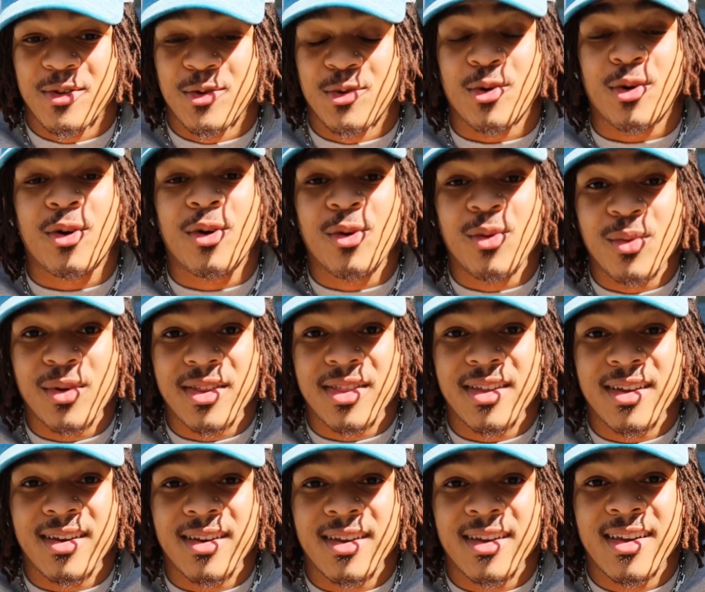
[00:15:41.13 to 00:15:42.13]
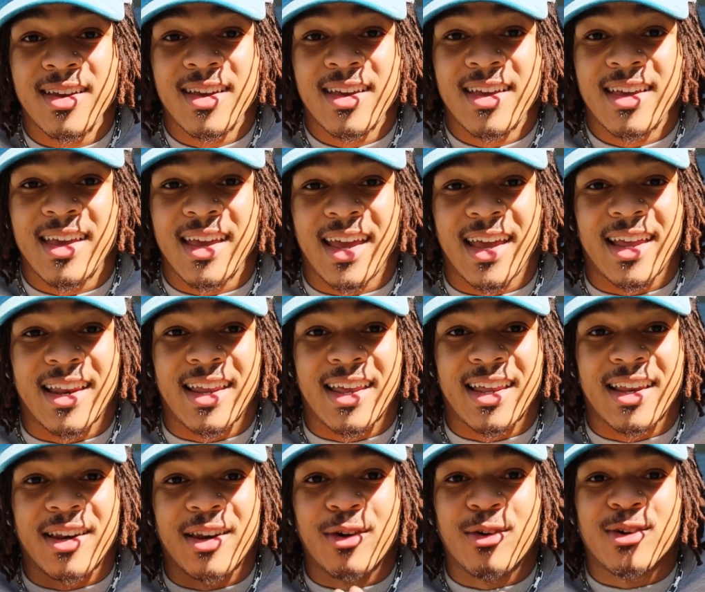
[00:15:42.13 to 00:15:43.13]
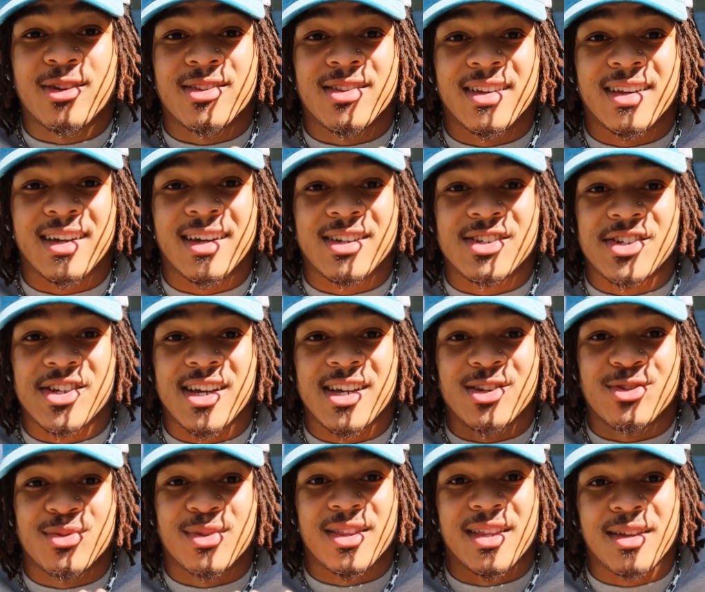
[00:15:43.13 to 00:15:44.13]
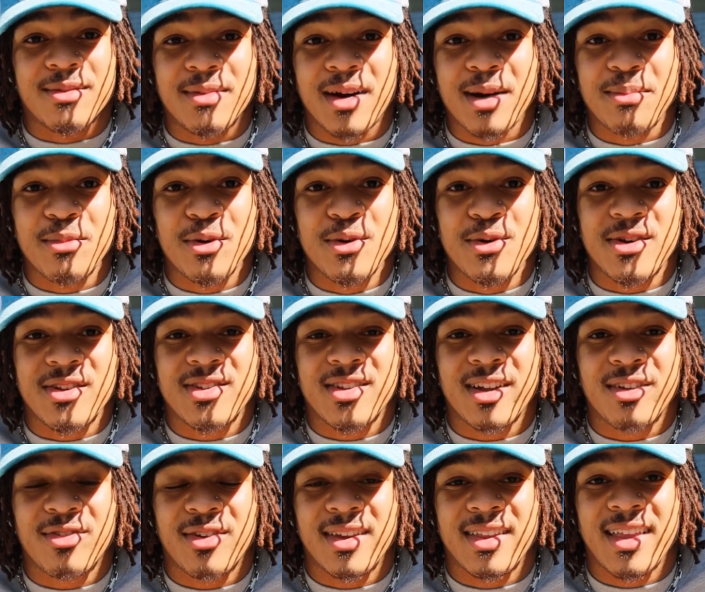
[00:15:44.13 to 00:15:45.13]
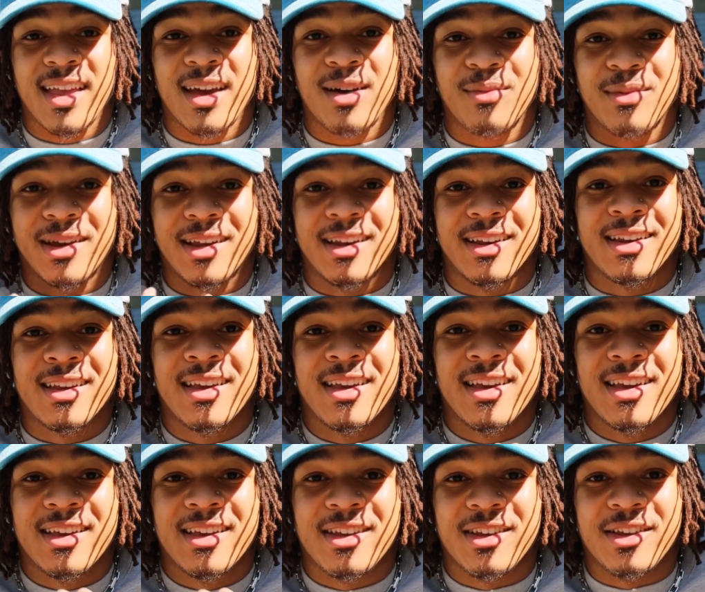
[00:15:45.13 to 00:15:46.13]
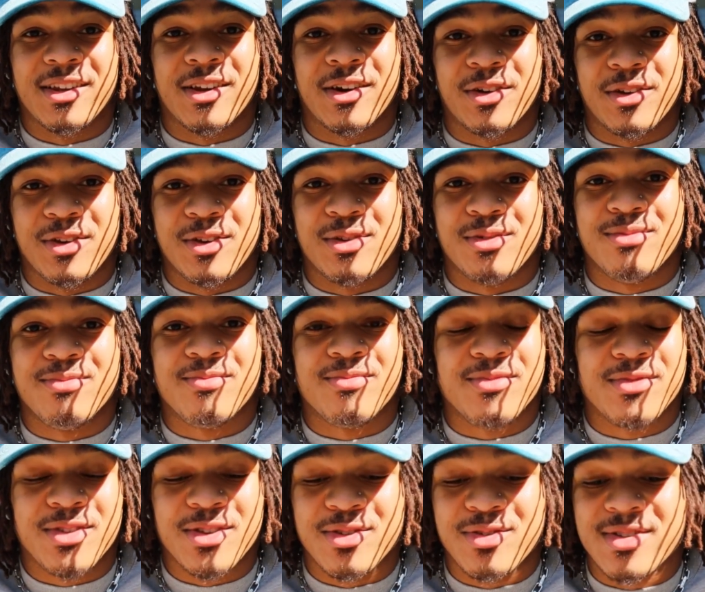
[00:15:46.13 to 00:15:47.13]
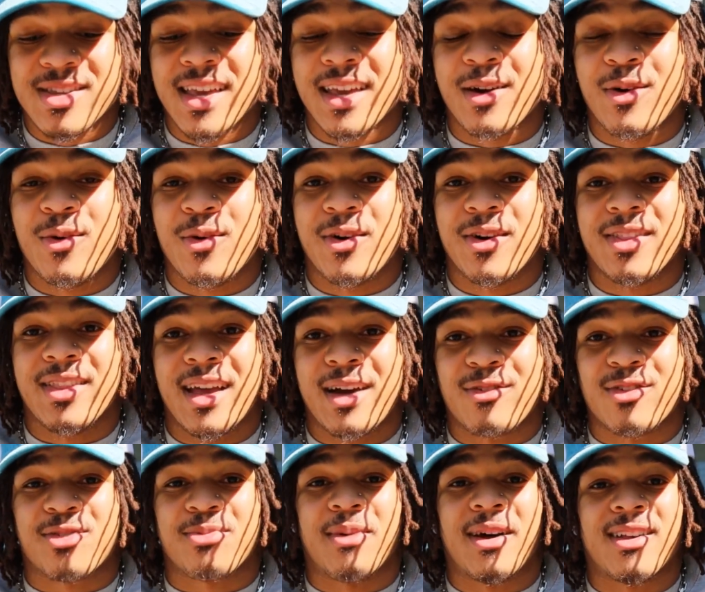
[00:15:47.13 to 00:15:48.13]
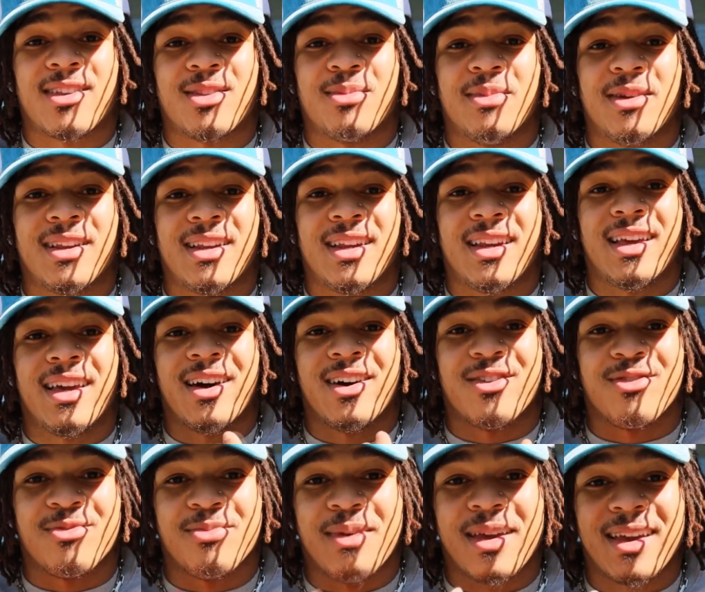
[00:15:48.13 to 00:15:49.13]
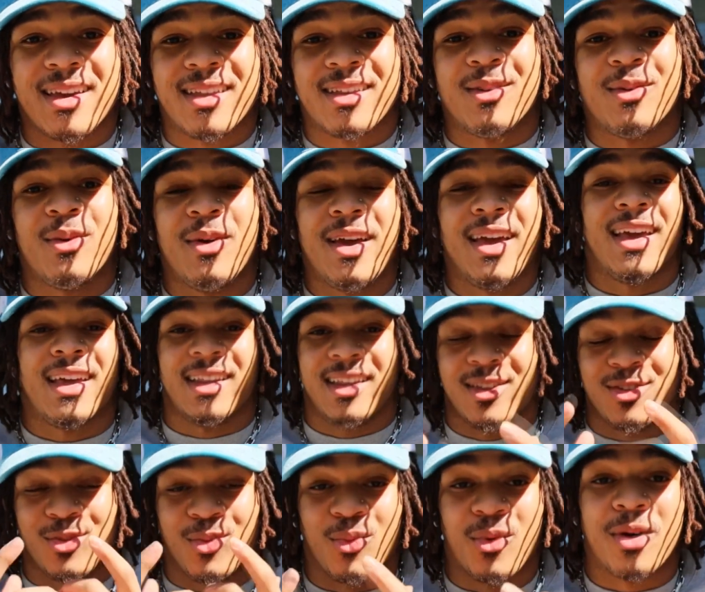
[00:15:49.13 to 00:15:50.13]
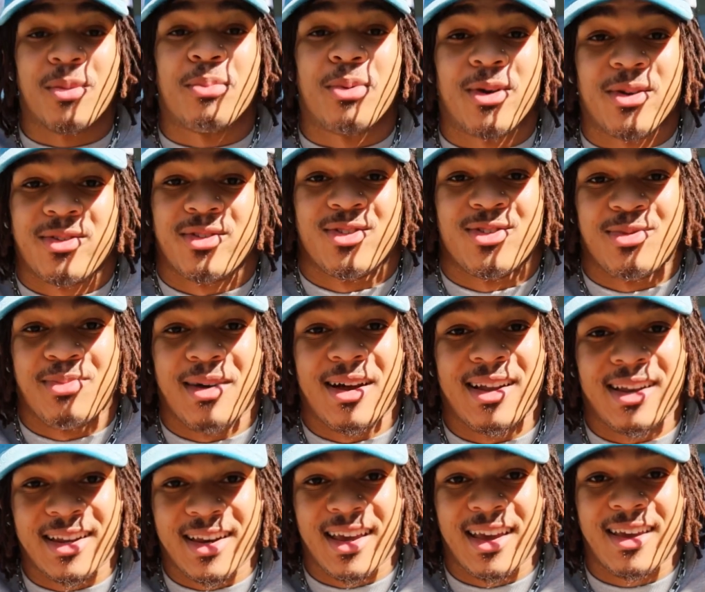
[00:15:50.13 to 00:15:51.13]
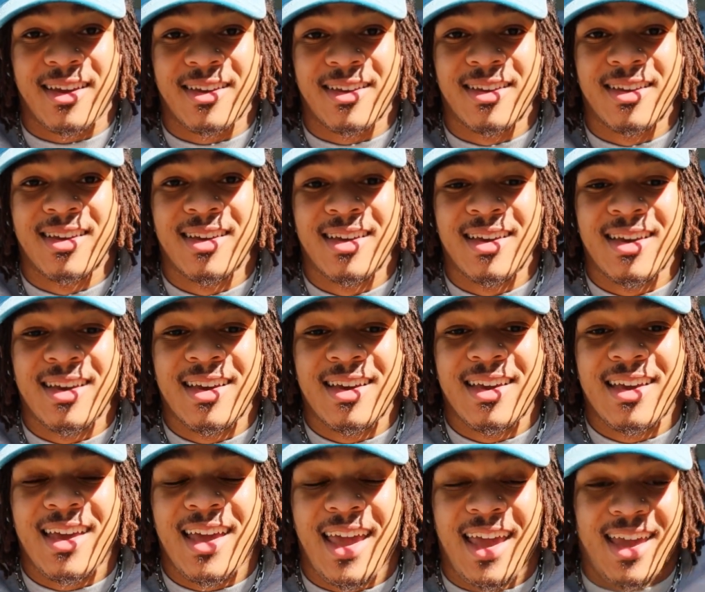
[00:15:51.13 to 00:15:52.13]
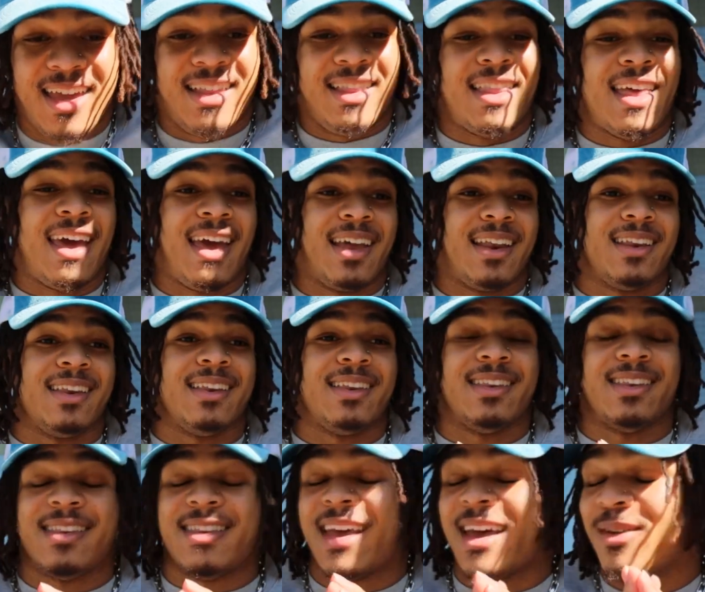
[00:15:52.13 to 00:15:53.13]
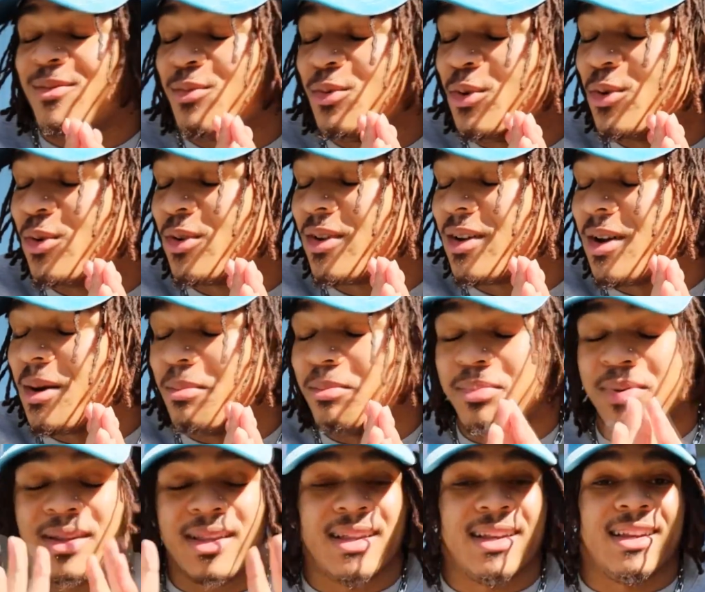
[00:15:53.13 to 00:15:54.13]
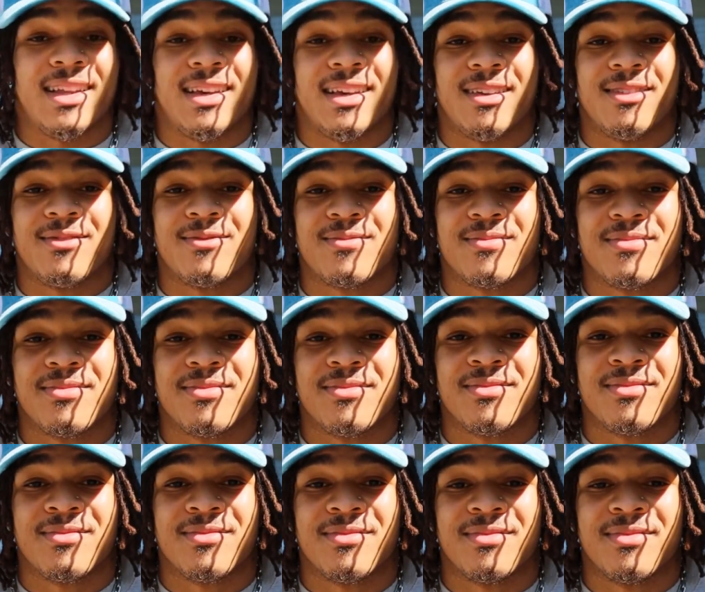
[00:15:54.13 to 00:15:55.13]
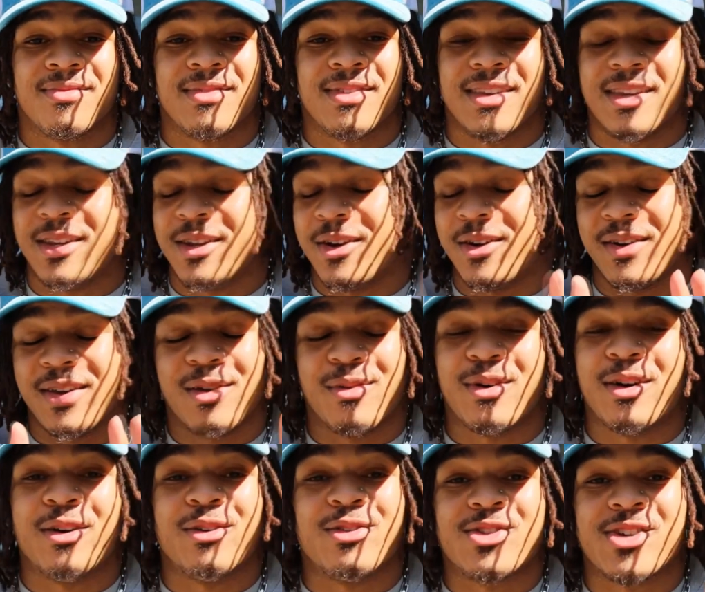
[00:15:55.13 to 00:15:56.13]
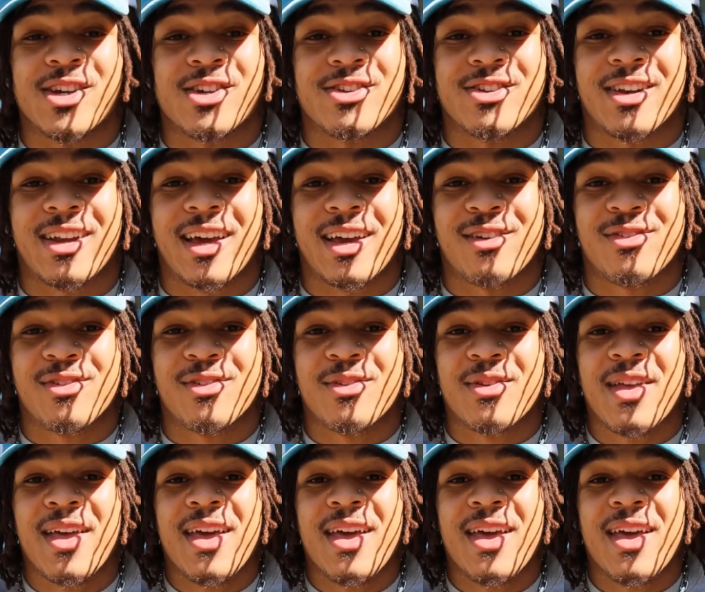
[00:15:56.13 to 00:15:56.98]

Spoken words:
grown with it, and noticing a change within my mood and stuff like that. When you know, you take on that responsibility of making at least one person smile a day, and that will completely, you know, it'll change your life.